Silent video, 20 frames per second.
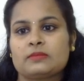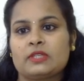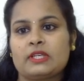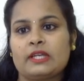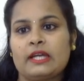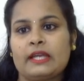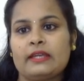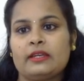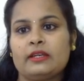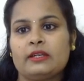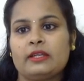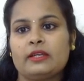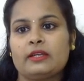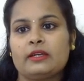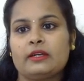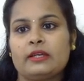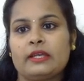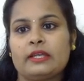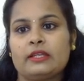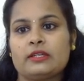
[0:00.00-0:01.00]
kinetic
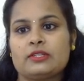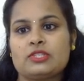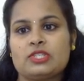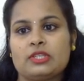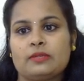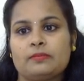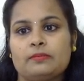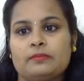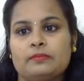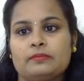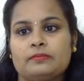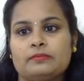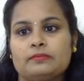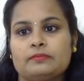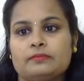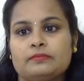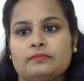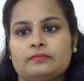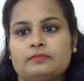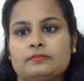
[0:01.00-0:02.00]
energy.
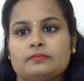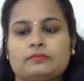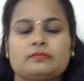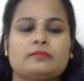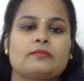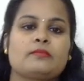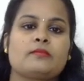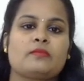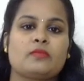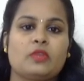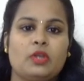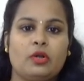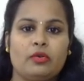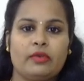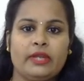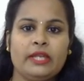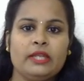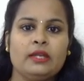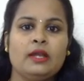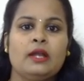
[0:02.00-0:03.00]
All
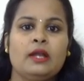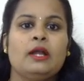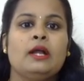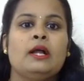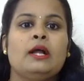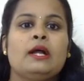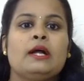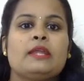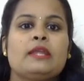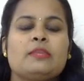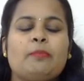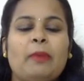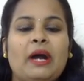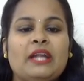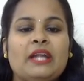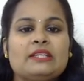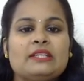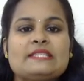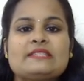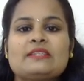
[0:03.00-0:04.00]
right, the
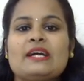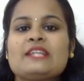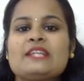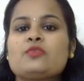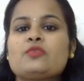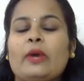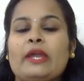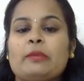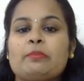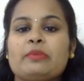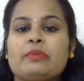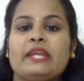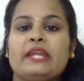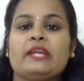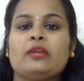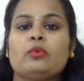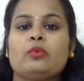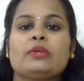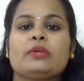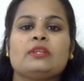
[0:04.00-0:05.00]
particle starts
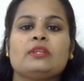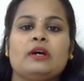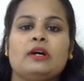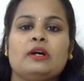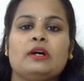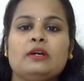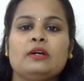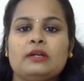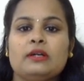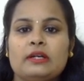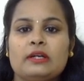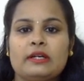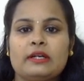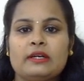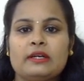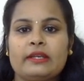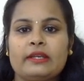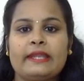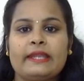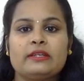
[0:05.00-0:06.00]
vibrating with a
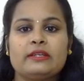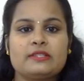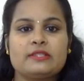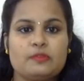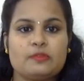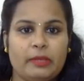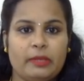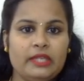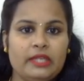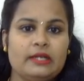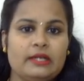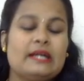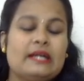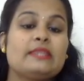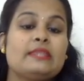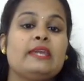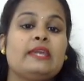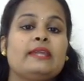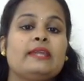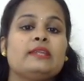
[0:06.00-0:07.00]
greater speed.
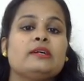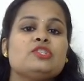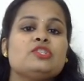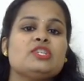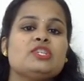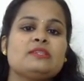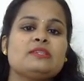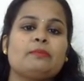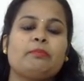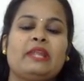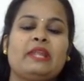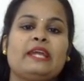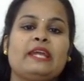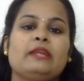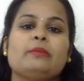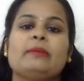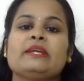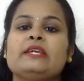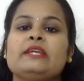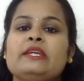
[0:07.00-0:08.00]
The energy supplied
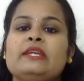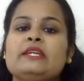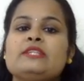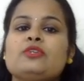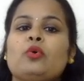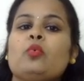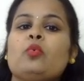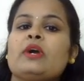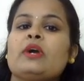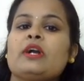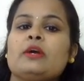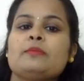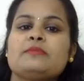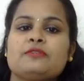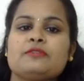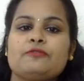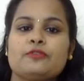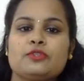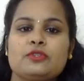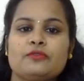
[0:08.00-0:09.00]
by the heat overcomes the
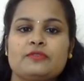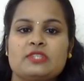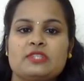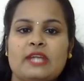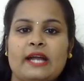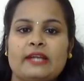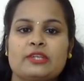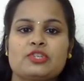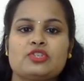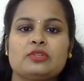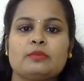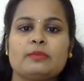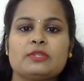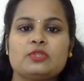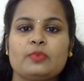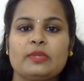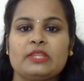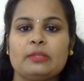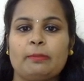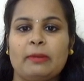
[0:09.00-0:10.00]
force of attraction
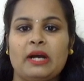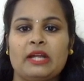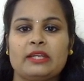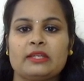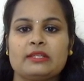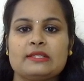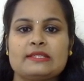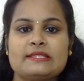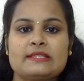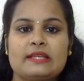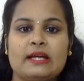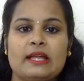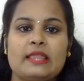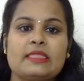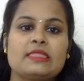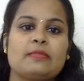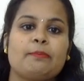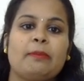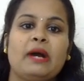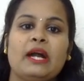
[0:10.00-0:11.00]
between the particles.
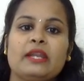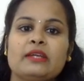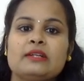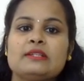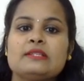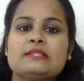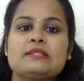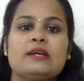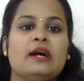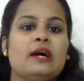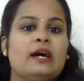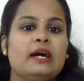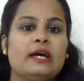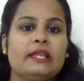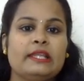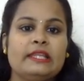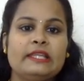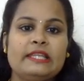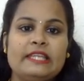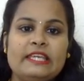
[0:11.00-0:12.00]
The particles
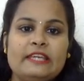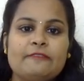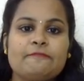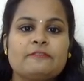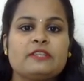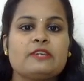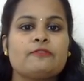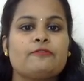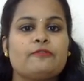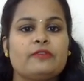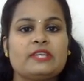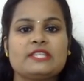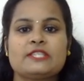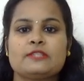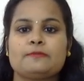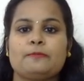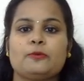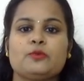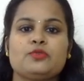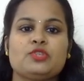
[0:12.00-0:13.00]
leave their
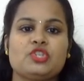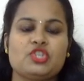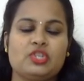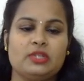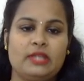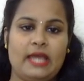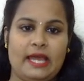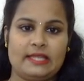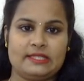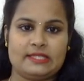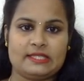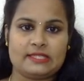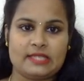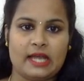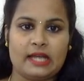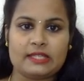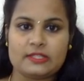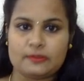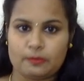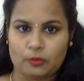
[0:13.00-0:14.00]
fixed position and
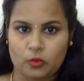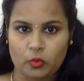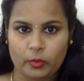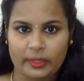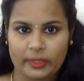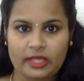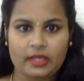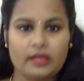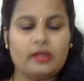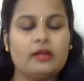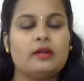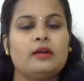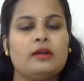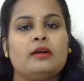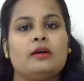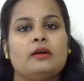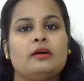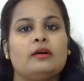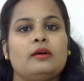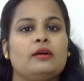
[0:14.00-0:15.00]
starts moving
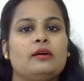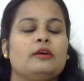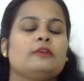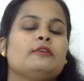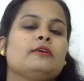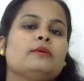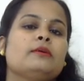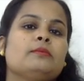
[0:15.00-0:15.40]
uh,